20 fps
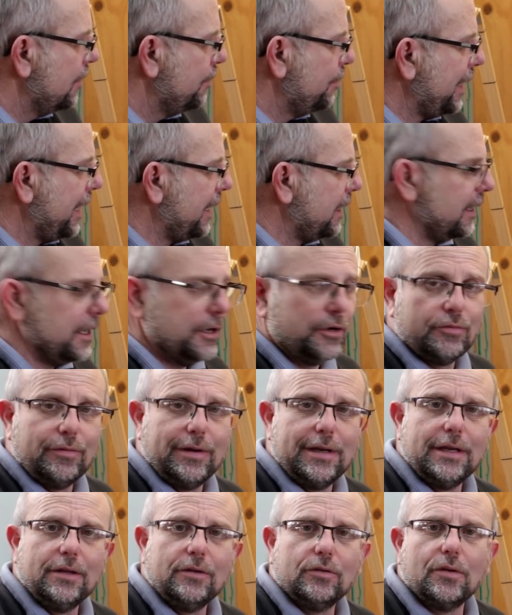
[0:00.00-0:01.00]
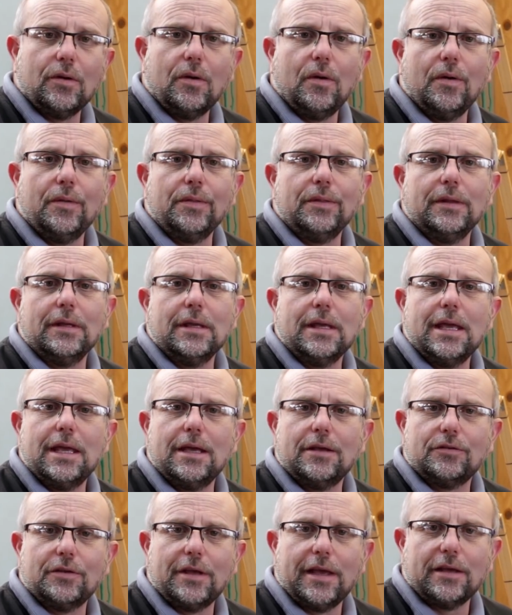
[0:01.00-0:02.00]
backlash readings on the
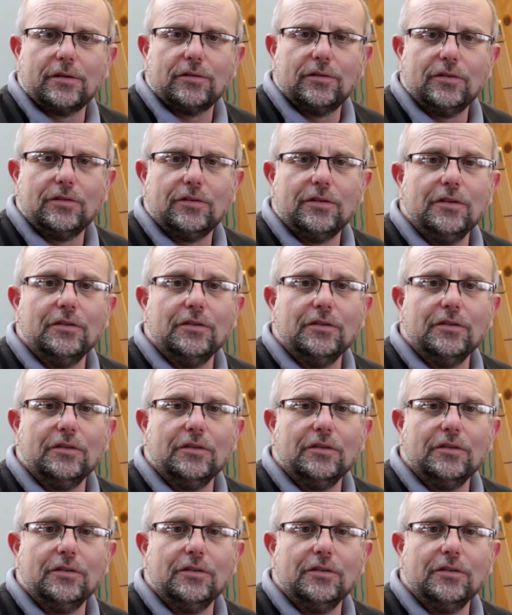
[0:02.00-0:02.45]
x-axis